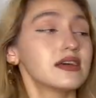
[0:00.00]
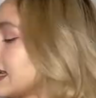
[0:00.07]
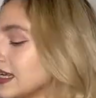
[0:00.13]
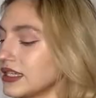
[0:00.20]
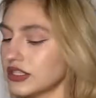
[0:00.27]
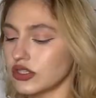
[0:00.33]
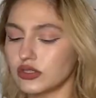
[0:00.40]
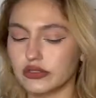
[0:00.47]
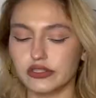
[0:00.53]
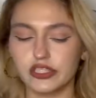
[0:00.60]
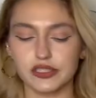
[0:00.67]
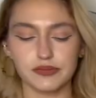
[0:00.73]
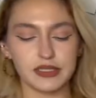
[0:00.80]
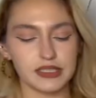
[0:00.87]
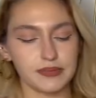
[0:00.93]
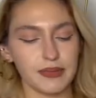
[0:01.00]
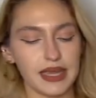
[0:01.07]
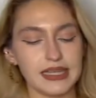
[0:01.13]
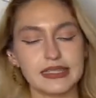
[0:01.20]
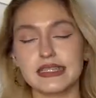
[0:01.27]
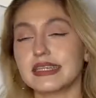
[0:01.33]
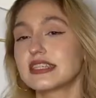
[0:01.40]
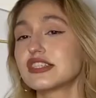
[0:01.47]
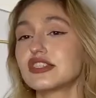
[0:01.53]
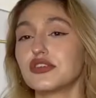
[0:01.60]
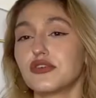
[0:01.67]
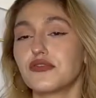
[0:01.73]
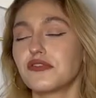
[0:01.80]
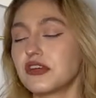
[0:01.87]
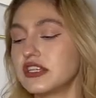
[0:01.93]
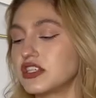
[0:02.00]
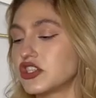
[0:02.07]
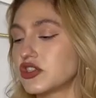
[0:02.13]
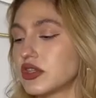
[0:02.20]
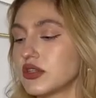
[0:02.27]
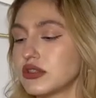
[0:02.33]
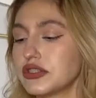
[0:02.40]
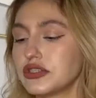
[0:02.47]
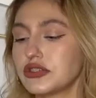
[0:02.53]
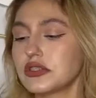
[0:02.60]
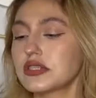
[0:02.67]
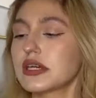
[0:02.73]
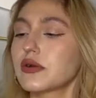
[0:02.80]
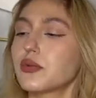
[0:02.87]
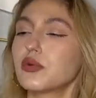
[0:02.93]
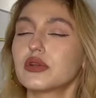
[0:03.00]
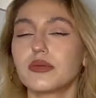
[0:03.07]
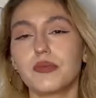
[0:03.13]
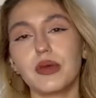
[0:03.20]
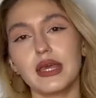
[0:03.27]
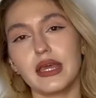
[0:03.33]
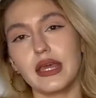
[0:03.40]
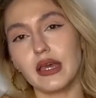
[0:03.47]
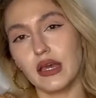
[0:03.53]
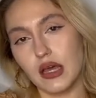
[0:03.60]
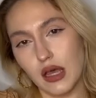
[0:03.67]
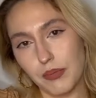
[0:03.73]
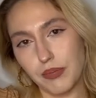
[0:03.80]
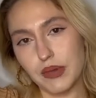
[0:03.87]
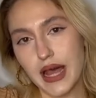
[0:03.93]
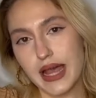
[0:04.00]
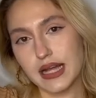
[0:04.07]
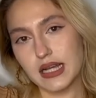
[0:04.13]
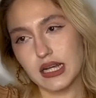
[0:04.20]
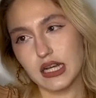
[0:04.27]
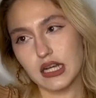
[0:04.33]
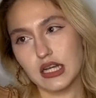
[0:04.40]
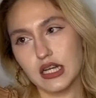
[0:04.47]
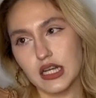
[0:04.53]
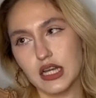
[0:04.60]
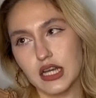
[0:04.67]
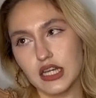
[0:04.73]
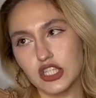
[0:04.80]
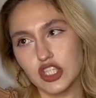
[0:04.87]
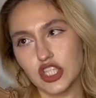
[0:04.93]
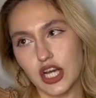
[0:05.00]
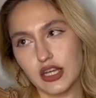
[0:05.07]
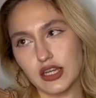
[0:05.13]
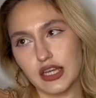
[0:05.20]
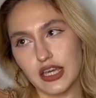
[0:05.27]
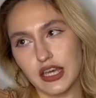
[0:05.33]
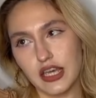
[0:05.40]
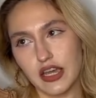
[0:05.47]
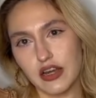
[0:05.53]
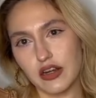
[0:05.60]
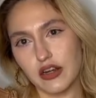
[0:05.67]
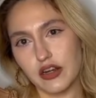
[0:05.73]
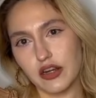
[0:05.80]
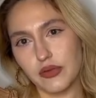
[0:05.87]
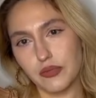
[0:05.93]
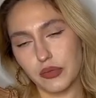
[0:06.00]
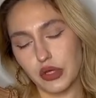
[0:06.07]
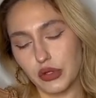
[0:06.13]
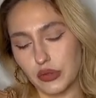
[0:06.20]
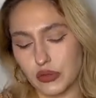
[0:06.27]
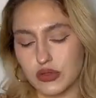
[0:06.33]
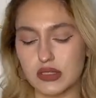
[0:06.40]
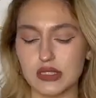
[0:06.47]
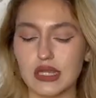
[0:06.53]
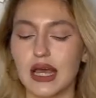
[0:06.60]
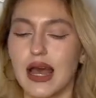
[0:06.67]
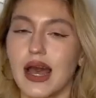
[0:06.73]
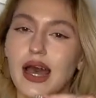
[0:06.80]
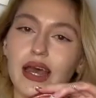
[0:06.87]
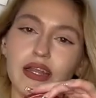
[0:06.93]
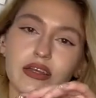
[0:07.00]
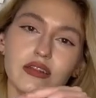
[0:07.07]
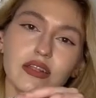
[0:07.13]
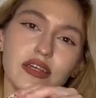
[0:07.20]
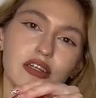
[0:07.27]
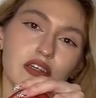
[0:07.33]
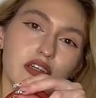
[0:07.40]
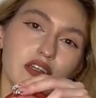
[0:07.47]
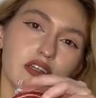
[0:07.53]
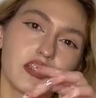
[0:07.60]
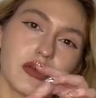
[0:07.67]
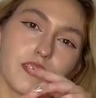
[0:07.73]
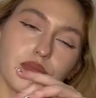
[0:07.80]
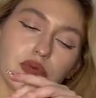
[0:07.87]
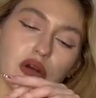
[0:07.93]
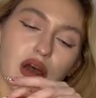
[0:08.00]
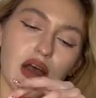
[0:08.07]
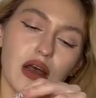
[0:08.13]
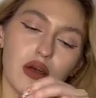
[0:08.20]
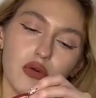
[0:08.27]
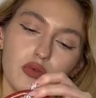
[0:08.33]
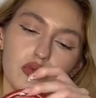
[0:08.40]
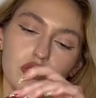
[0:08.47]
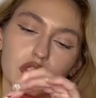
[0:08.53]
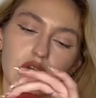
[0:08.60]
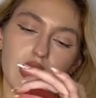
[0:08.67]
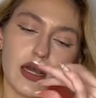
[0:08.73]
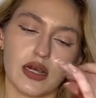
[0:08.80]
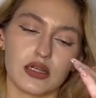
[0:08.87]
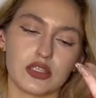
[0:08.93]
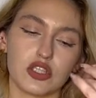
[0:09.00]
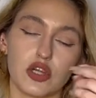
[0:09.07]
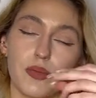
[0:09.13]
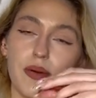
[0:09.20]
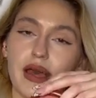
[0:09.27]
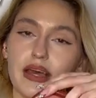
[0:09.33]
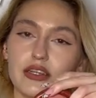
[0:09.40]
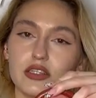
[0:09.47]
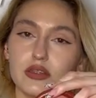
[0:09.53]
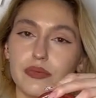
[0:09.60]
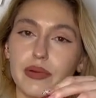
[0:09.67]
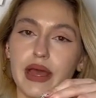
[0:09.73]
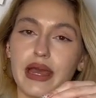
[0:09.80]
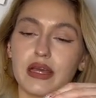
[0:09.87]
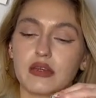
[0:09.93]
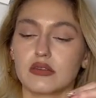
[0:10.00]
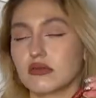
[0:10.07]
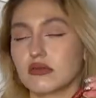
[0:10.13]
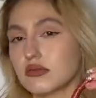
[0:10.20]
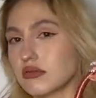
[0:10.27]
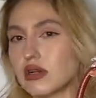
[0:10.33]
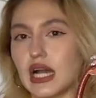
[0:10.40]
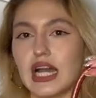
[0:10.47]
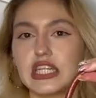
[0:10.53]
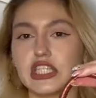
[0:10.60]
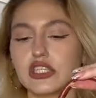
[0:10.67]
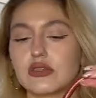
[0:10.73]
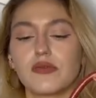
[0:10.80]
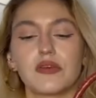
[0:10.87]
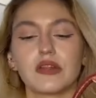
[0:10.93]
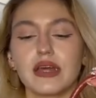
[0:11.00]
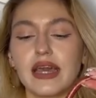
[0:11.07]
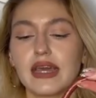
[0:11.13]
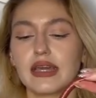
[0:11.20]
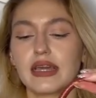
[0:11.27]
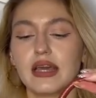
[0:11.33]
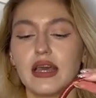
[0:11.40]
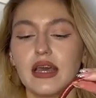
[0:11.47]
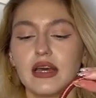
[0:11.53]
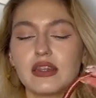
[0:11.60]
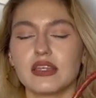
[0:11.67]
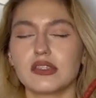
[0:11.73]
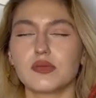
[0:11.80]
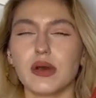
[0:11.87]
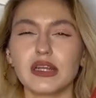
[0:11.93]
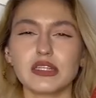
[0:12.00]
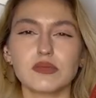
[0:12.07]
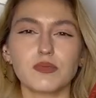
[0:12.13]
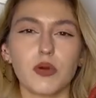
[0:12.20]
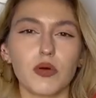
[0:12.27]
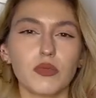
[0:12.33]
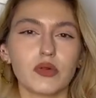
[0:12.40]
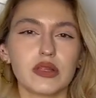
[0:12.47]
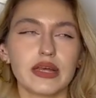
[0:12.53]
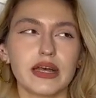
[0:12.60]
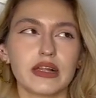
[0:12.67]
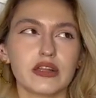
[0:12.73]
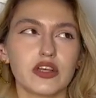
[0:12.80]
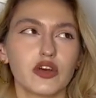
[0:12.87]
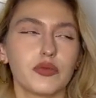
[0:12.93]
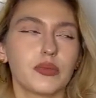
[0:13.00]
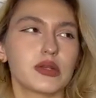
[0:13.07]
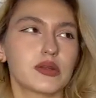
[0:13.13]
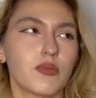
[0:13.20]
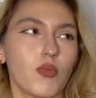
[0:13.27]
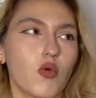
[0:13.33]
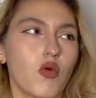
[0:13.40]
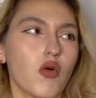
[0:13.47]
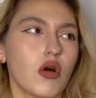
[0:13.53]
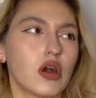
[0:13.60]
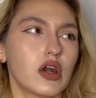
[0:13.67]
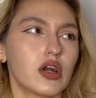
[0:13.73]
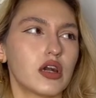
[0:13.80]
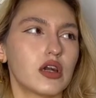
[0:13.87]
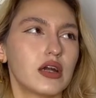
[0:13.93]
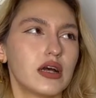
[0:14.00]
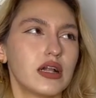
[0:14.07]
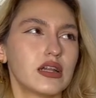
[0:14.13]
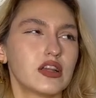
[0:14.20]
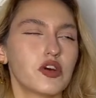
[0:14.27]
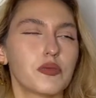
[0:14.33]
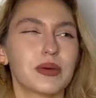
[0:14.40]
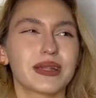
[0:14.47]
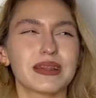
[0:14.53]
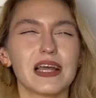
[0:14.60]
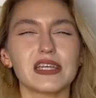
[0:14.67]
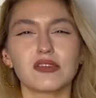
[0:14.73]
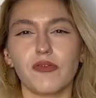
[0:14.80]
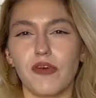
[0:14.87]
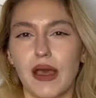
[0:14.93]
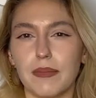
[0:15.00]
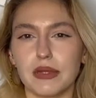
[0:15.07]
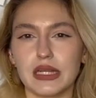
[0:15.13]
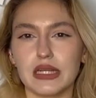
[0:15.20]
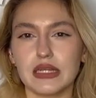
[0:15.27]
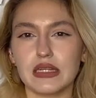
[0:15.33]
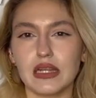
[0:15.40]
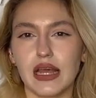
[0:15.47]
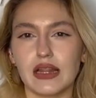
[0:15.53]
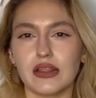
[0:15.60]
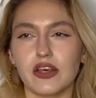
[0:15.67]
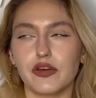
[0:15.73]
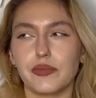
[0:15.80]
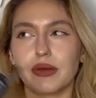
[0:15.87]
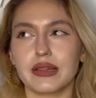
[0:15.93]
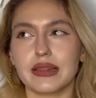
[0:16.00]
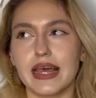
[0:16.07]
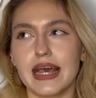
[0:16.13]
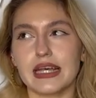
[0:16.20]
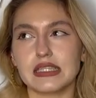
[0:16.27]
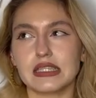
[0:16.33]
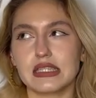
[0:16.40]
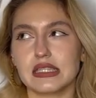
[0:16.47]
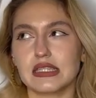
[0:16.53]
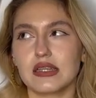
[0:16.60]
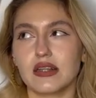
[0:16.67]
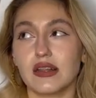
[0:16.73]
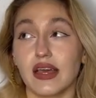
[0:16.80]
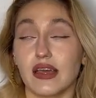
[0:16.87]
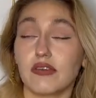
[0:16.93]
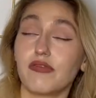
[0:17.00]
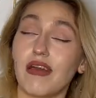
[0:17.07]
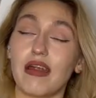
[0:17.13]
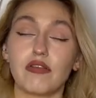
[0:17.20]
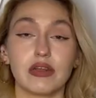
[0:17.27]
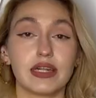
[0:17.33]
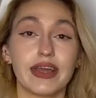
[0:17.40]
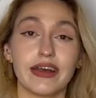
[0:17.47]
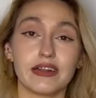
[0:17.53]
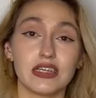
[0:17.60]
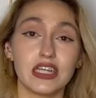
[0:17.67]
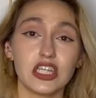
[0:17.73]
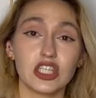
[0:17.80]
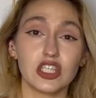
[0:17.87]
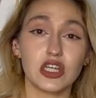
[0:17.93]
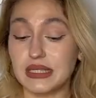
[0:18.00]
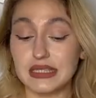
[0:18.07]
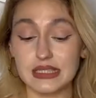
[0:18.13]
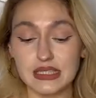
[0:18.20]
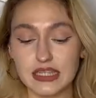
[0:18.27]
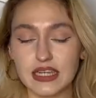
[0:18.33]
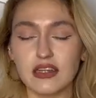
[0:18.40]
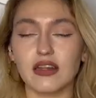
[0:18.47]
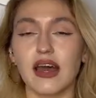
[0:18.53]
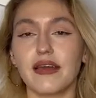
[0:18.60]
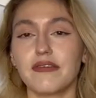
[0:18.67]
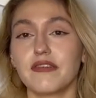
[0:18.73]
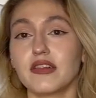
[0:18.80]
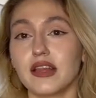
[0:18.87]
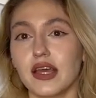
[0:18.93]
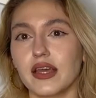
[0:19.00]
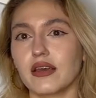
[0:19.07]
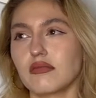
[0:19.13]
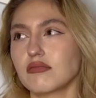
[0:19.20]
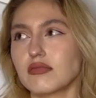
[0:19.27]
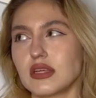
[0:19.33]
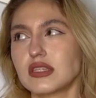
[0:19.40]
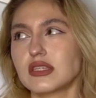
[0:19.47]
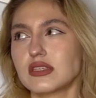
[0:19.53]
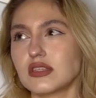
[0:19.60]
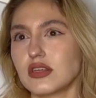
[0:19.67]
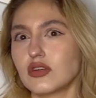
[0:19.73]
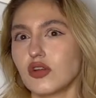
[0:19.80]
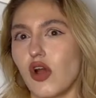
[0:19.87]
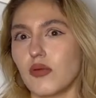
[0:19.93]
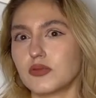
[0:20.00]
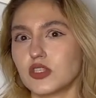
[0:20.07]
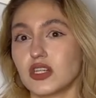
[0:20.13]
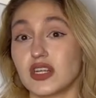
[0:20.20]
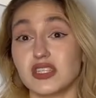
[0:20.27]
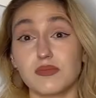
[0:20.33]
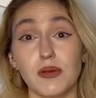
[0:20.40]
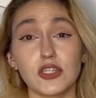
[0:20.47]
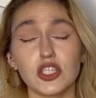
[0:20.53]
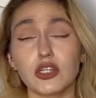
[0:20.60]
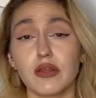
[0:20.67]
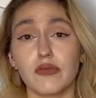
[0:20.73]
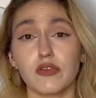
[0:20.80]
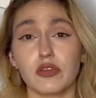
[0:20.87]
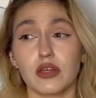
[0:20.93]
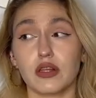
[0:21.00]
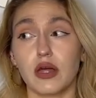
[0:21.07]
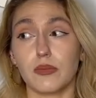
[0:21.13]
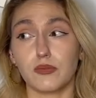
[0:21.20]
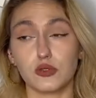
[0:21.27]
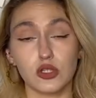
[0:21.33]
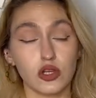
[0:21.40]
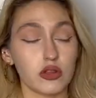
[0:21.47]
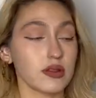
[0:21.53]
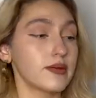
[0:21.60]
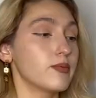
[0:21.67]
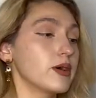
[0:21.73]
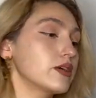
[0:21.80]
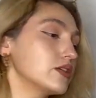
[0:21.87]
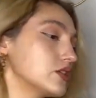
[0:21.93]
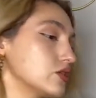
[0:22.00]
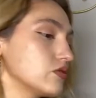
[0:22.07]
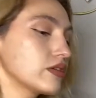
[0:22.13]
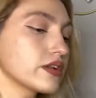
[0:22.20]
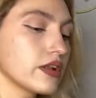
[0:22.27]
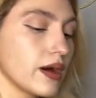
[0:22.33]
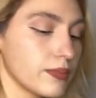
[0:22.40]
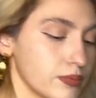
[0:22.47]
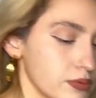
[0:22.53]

And ultimate basics to finish the look would be a black chunkier mules and a little brown top handle bag. I just feel like this one is probably a little bit more, a little bit less feminine and a little bit less like fairy tale-ish. But still, I feel like this is a good option, especially for the club. We totally wear it to the club.